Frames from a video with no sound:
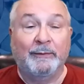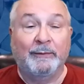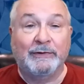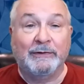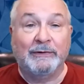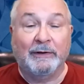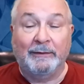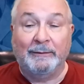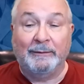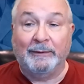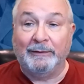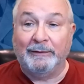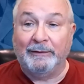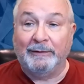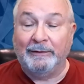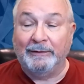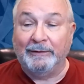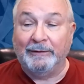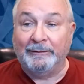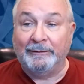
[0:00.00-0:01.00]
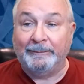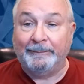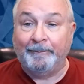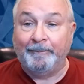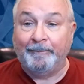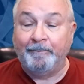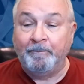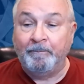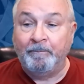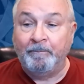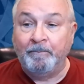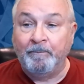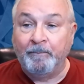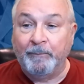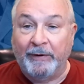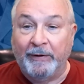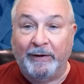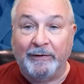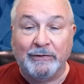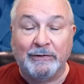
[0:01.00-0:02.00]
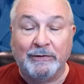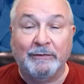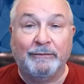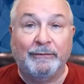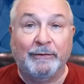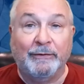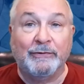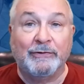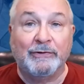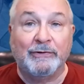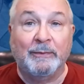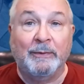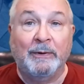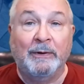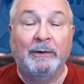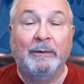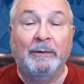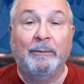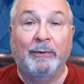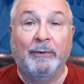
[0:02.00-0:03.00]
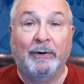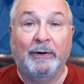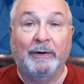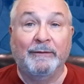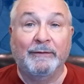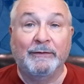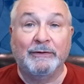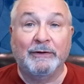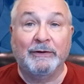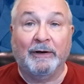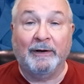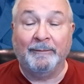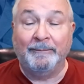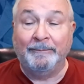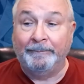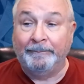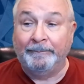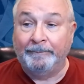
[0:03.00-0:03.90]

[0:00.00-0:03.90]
them decide what to do. That's the first part of the job.